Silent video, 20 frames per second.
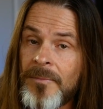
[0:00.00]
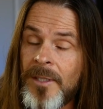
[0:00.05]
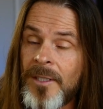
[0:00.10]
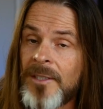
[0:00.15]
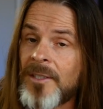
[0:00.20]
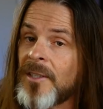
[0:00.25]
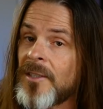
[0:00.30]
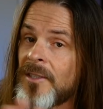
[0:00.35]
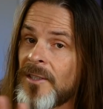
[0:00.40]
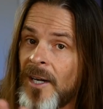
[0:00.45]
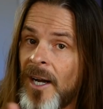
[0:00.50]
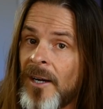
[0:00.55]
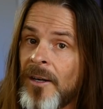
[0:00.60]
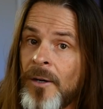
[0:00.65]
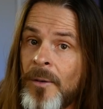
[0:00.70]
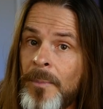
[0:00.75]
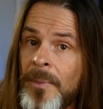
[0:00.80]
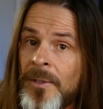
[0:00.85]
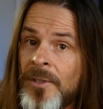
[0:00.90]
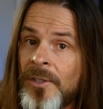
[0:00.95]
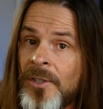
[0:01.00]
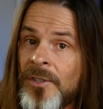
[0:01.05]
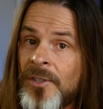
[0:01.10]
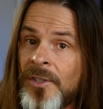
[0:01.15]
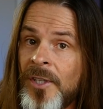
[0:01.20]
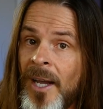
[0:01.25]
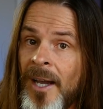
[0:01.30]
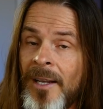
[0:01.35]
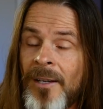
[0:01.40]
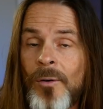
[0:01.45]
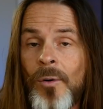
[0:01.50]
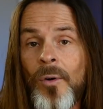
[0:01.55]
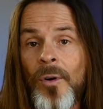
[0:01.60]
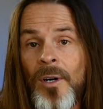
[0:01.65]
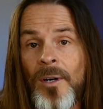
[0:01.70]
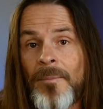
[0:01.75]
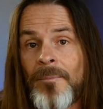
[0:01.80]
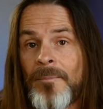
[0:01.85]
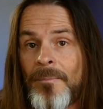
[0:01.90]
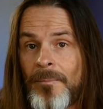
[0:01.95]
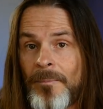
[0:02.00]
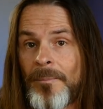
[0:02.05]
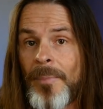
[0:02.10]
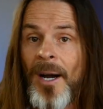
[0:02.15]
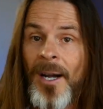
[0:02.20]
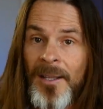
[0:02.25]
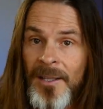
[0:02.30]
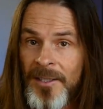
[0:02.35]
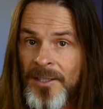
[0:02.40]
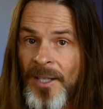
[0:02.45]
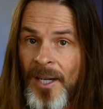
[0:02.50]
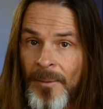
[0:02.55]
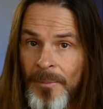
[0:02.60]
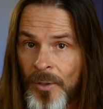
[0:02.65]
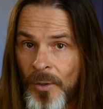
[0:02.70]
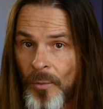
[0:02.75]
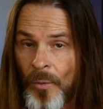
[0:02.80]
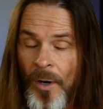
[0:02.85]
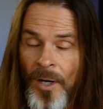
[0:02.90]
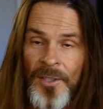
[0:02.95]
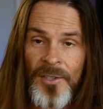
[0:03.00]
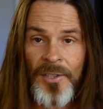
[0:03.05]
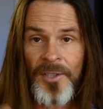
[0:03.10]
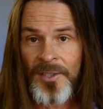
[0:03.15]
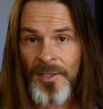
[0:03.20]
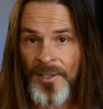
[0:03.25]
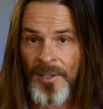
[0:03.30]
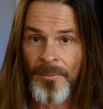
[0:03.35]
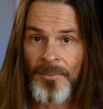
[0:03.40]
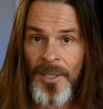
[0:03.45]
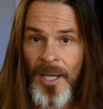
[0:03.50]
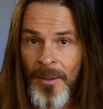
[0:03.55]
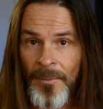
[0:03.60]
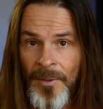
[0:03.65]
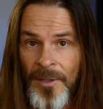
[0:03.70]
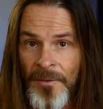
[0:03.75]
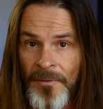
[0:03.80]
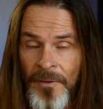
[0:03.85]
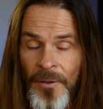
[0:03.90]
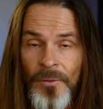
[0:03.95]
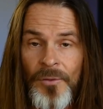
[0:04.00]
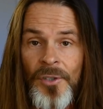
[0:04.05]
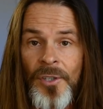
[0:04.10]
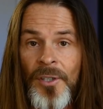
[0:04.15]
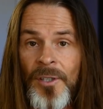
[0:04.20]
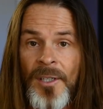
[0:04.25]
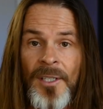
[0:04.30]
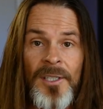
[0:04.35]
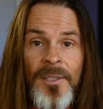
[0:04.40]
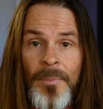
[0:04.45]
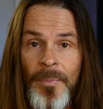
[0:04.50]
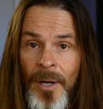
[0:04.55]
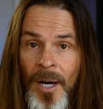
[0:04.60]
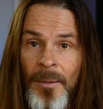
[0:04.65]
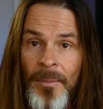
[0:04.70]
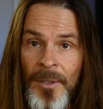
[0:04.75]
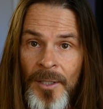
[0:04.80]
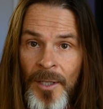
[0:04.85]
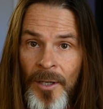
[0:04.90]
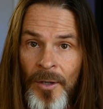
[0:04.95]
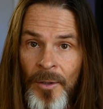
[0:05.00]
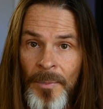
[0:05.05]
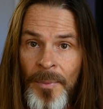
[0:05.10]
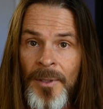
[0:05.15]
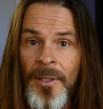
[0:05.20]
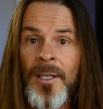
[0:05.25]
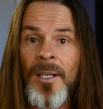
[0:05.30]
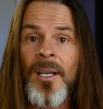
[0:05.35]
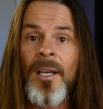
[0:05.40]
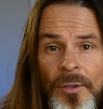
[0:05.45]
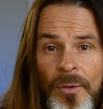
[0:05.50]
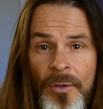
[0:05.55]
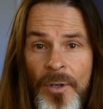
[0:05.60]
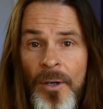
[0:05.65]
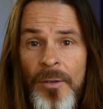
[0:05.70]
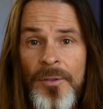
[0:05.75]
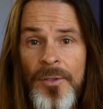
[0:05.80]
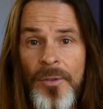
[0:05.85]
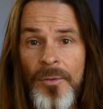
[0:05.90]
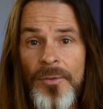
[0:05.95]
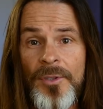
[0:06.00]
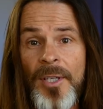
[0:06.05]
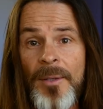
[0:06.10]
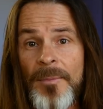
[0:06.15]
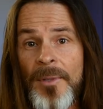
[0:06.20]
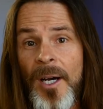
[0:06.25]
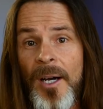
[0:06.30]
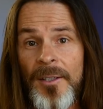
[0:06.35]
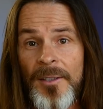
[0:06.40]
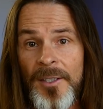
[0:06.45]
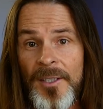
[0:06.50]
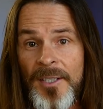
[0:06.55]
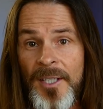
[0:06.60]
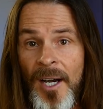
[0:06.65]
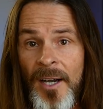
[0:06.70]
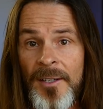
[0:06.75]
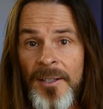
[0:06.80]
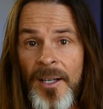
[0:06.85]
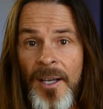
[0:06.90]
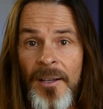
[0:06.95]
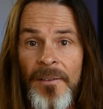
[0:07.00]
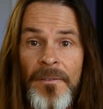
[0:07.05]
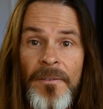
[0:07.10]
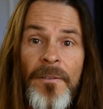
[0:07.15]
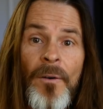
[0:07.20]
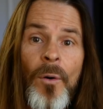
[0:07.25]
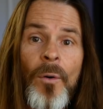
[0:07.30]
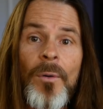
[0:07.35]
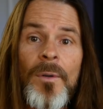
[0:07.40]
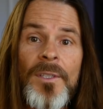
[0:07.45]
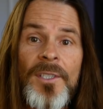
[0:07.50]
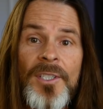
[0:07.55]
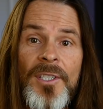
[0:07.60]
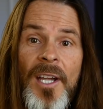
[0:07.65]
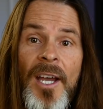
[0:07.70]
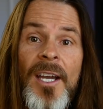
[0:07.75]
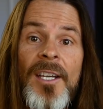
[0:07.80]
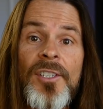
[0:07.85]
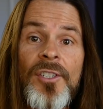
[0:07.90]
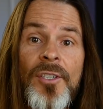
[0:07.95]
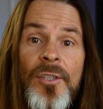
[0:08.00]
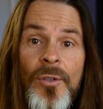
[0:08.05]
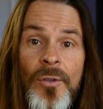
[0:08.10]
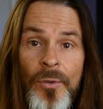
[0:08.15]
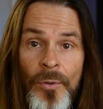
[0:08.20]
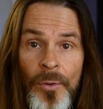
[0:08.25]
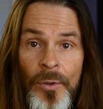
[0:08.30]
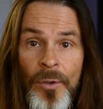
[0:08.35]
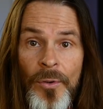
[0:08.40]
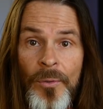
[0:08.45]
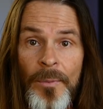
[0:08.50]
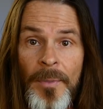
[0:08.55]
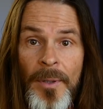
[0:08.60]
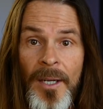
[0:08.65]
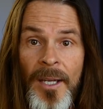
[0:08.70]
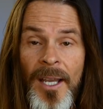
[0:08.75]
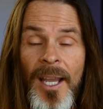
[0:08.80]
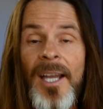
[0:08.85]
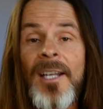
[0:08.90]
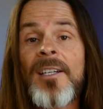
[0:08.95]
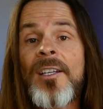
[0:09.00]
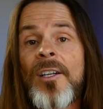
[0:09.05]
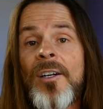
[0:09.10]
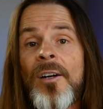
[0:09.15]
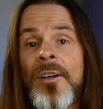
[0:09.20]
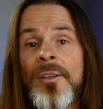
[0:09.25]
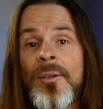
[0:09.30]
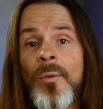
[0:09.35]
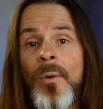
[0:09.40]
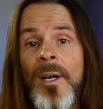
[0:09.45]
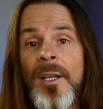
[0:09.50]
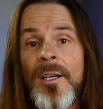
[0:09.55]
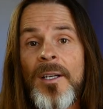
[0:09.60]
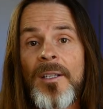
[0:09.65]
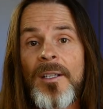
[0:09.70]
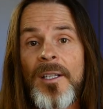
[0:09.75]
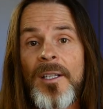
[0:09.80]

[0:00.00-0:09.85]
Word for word: because it's not open just yet, or by the time you watch this sometime in the future, it's probably open. So go to timconley.net/group and get on the waiting